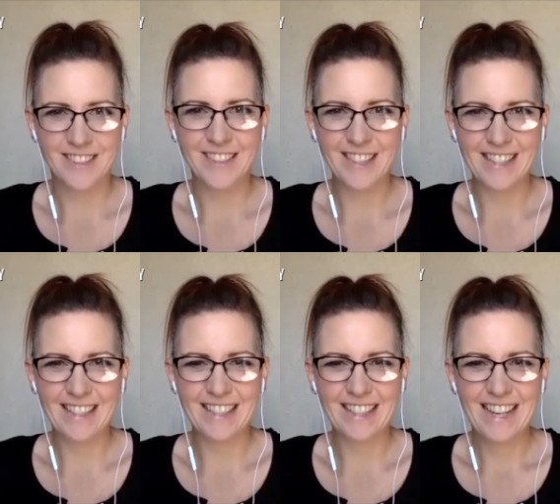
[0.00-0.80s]

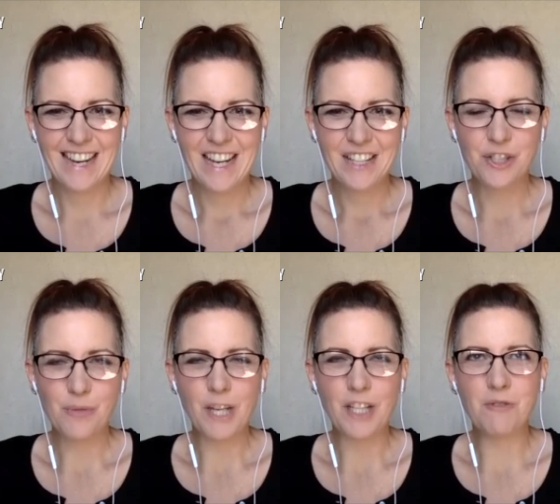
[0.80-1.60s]
good. So,
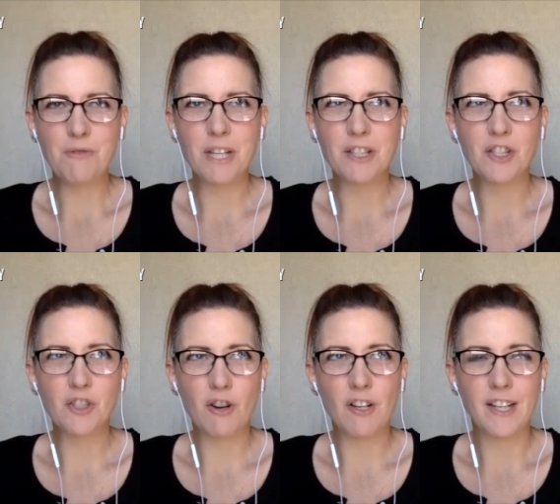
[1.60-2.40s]
when you
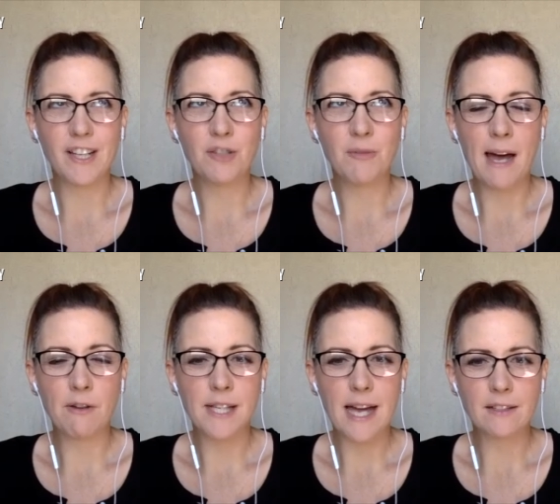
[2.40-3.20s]
started, you
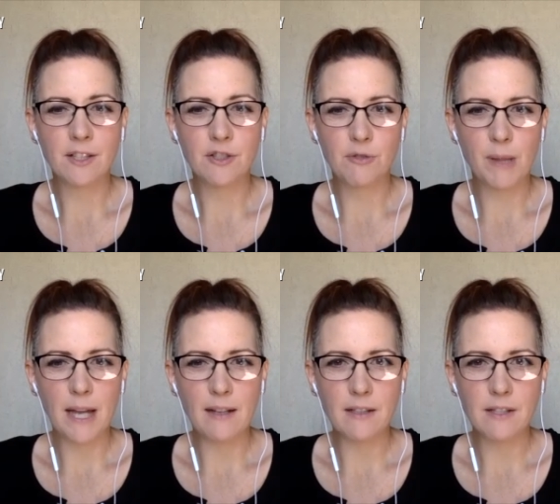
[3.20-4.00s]
house hacked a
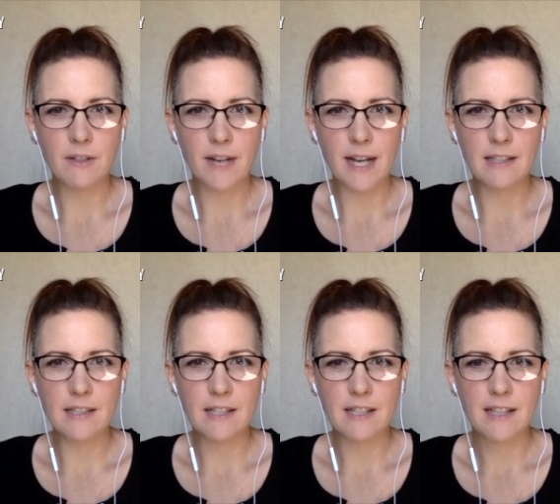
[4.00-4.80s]
duplex,
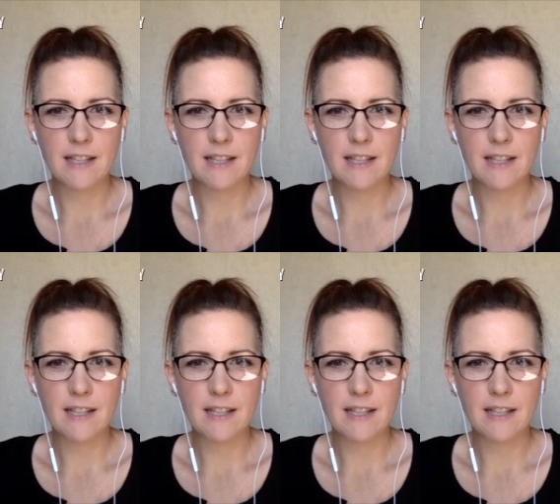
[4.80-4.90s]
correct?